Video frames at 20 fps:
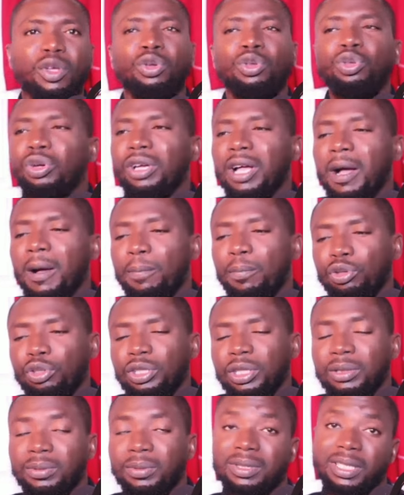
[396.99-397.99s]
You can't push
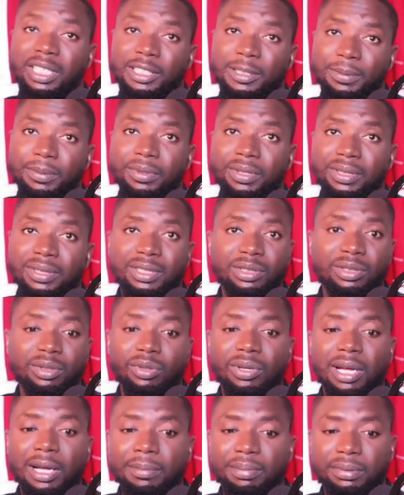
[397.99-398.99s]
them to be desperate. It's not
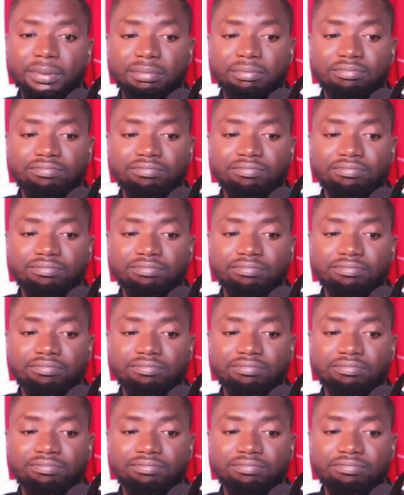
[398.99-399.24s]
going to happen.